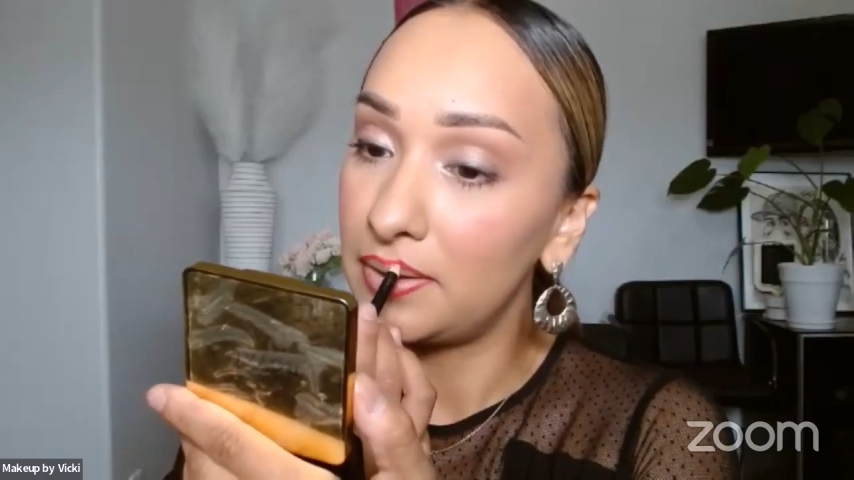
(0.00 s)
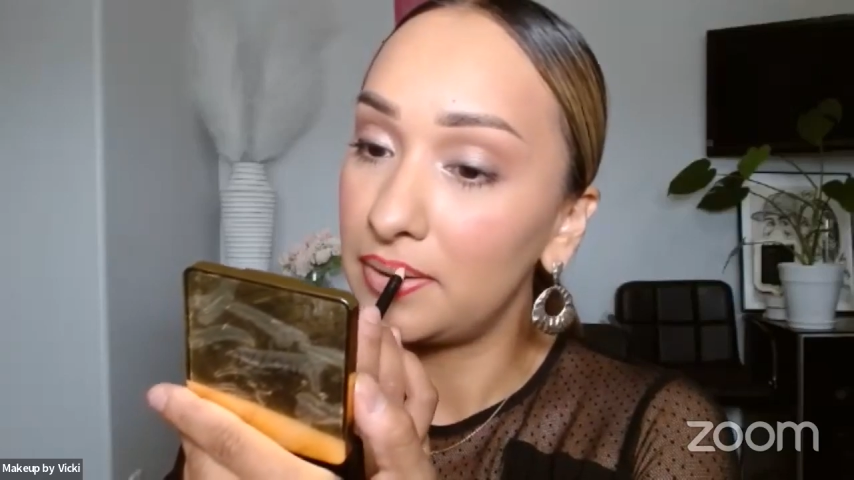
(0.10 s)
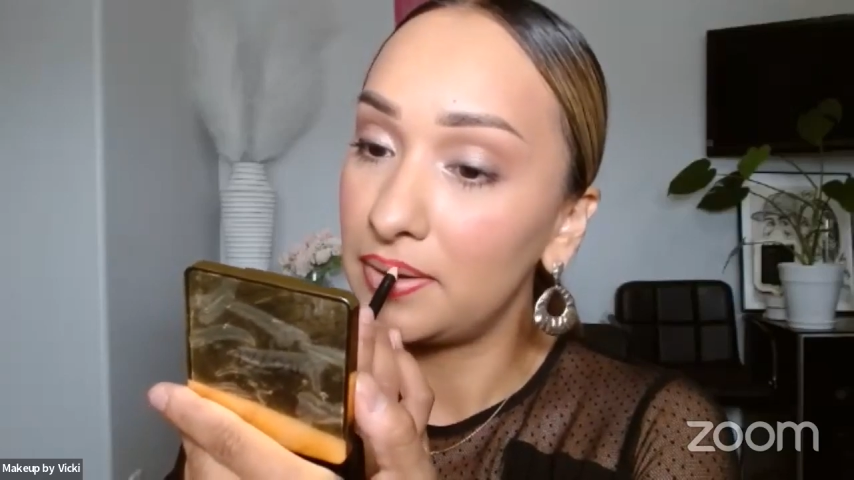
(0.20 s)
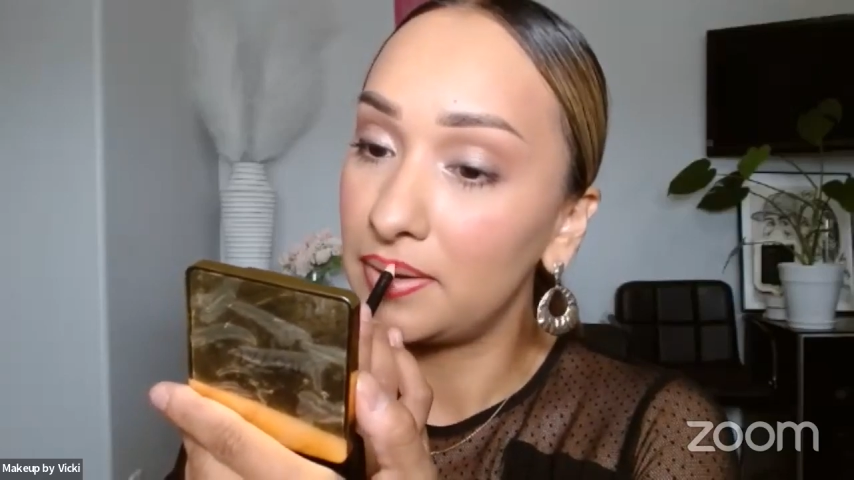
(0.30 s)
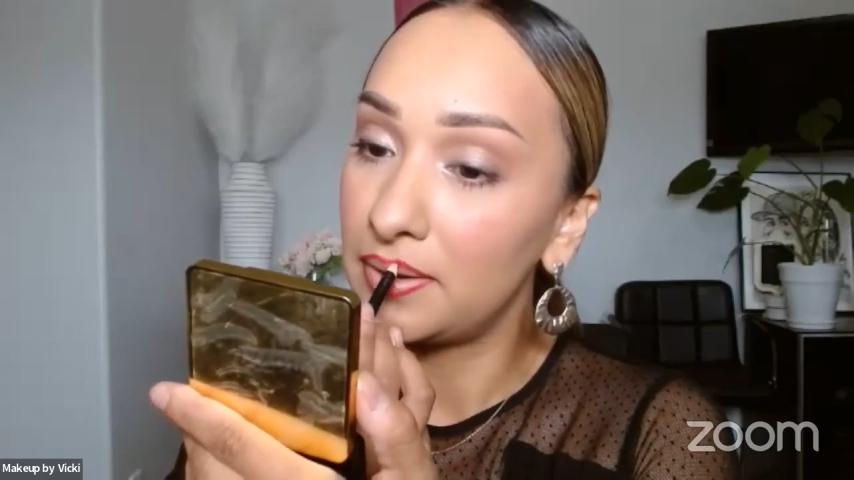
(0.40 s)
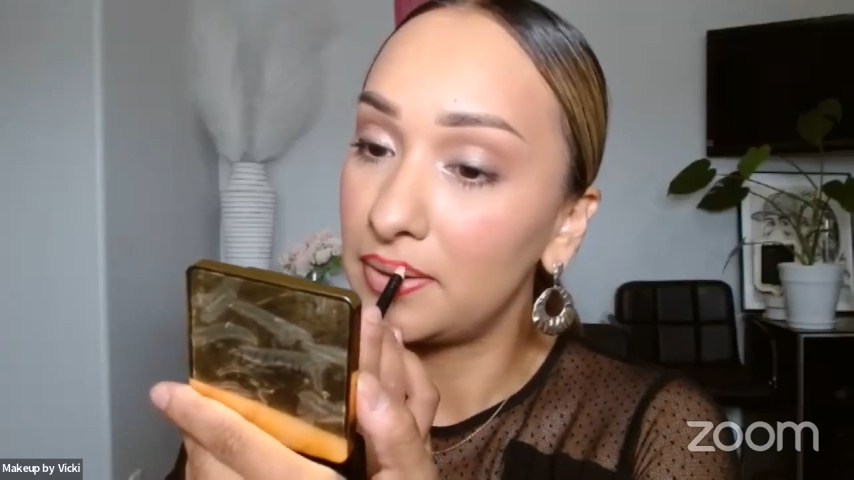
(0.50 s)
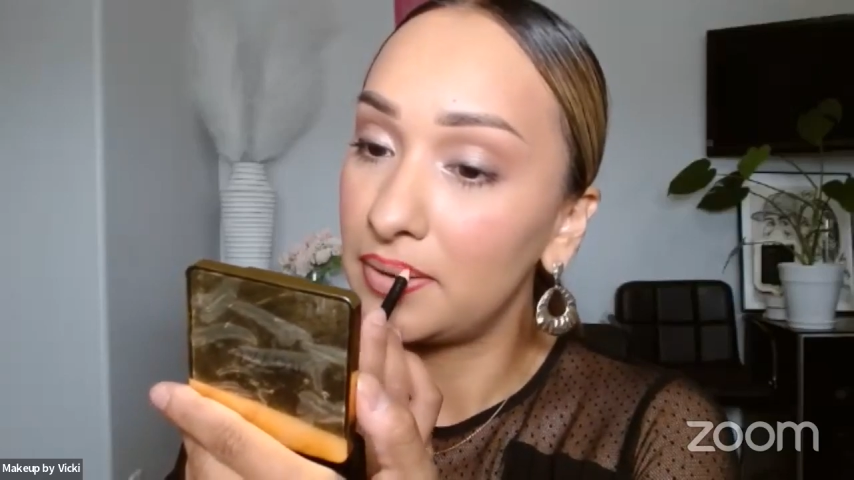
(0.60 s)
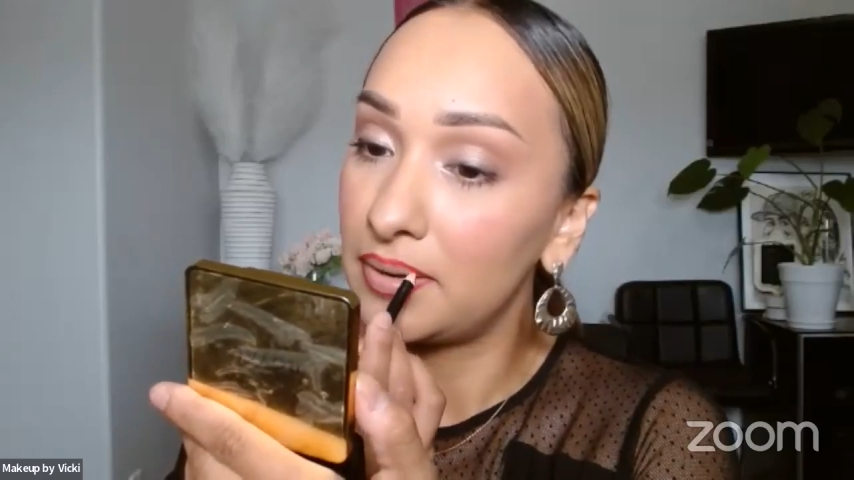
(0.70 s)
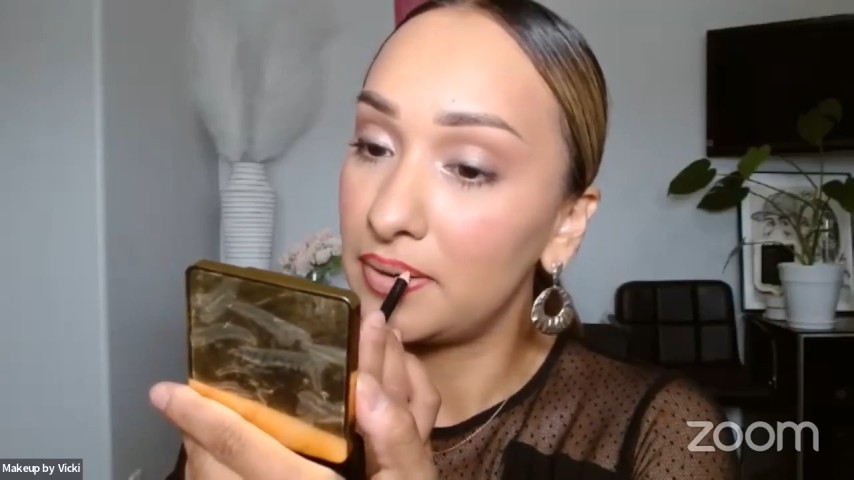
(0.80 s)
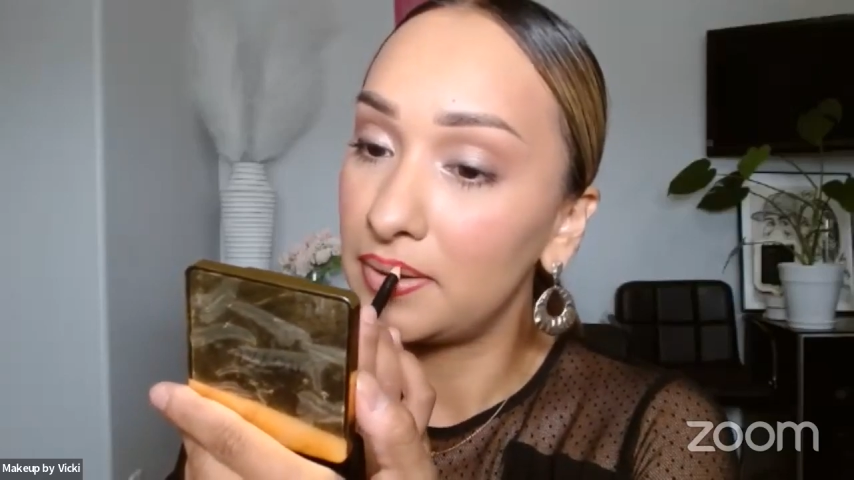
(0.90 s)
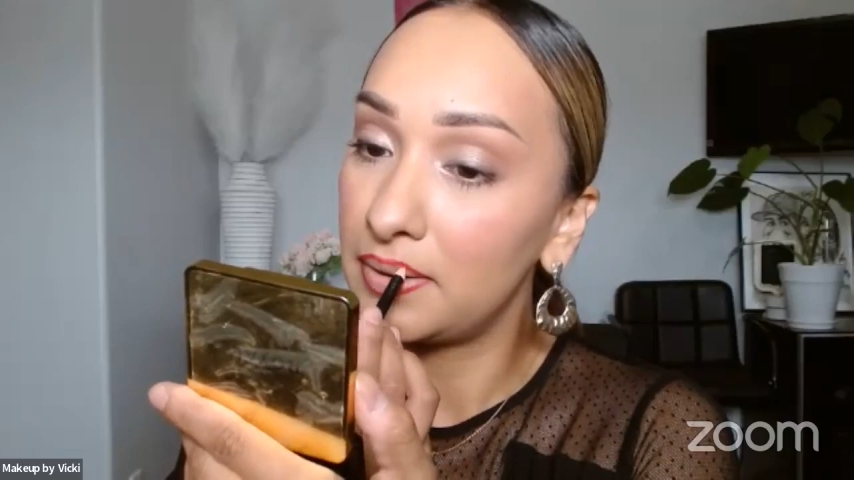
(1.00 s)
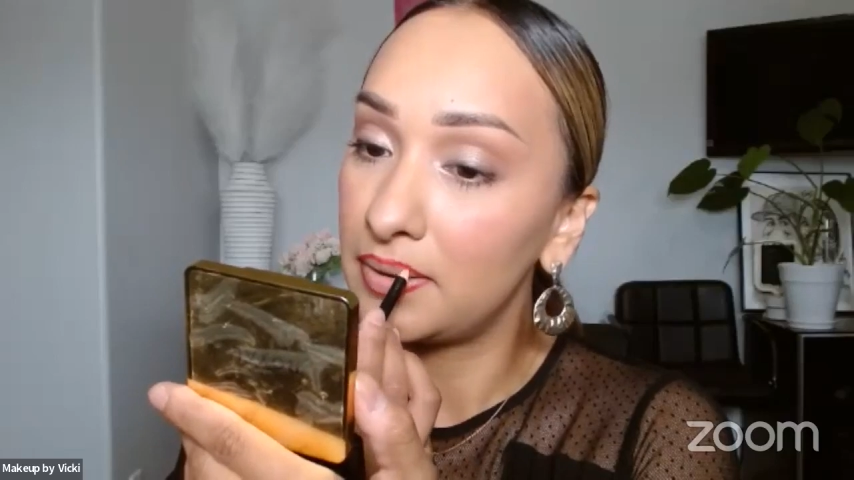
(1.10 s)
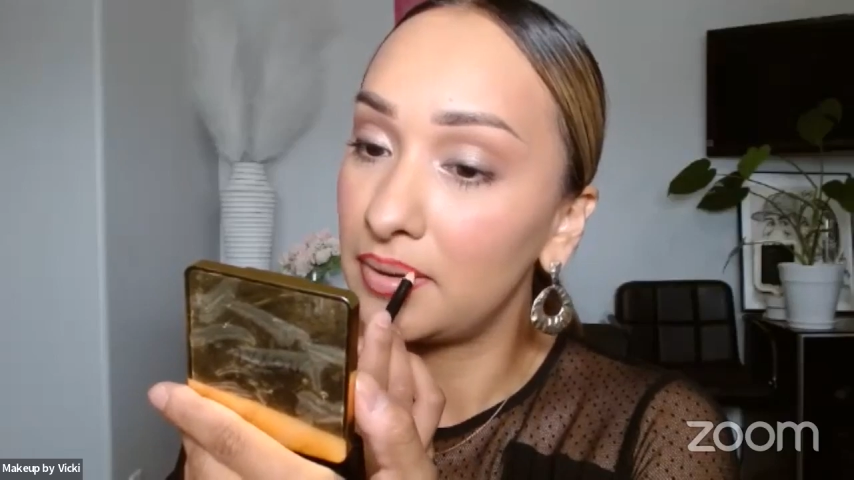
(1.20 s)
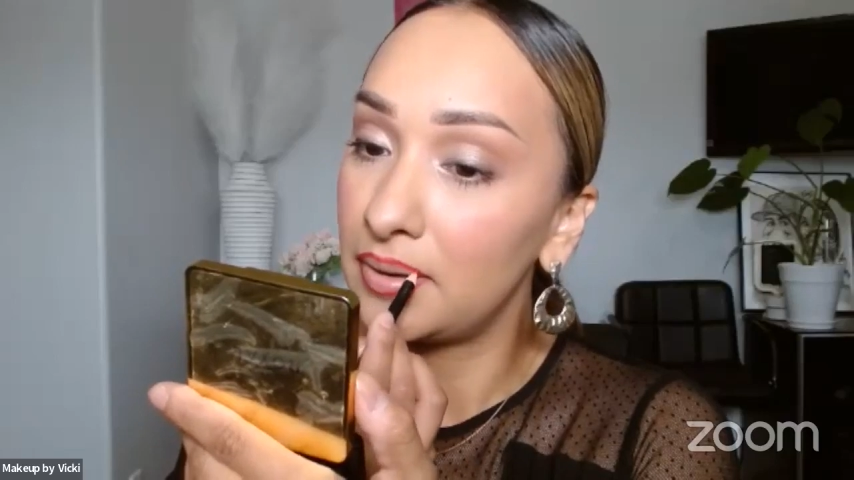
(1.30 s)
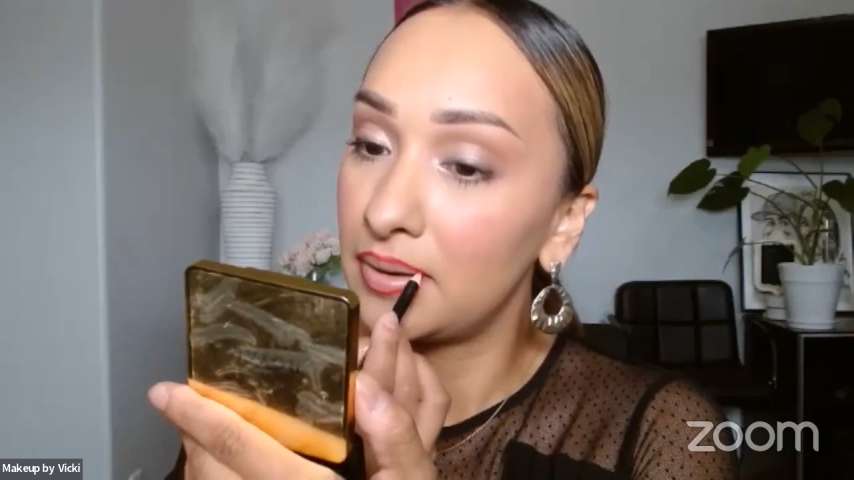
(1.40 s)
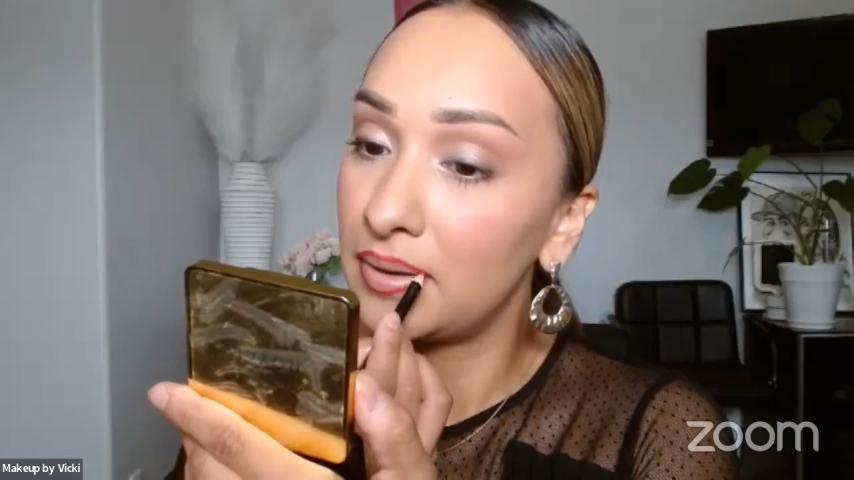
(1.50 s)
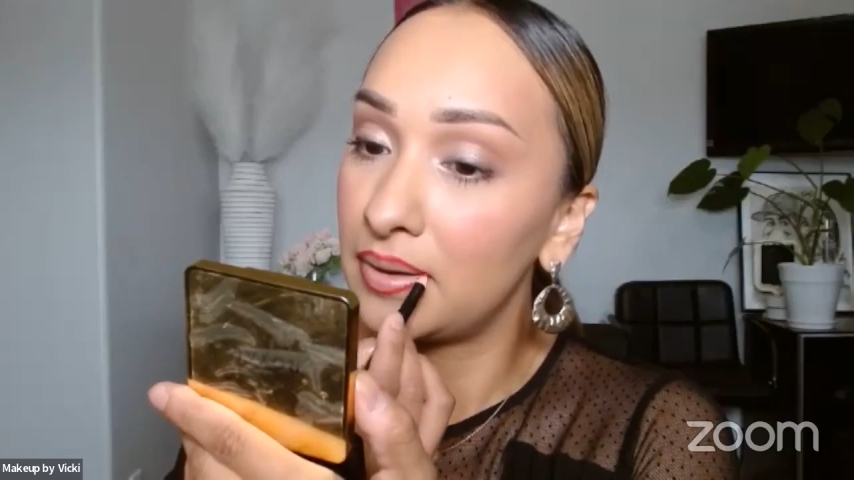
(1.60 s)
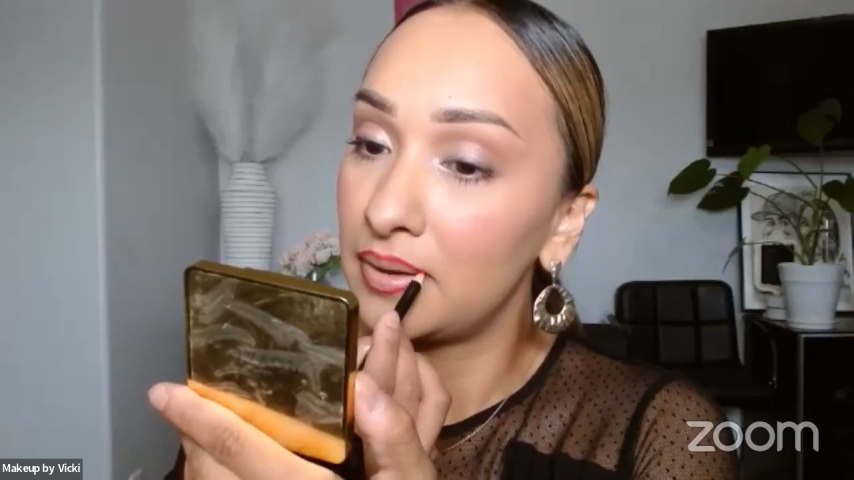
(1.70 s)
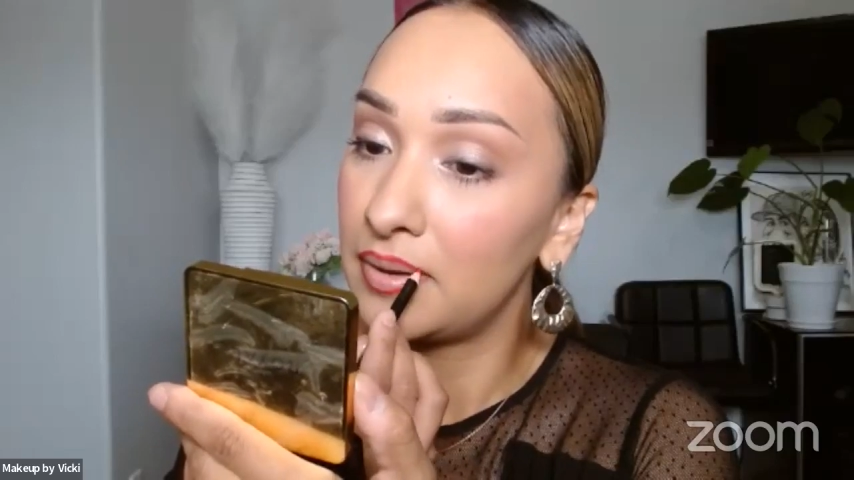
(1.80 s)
have a tip for you. I can't believe that.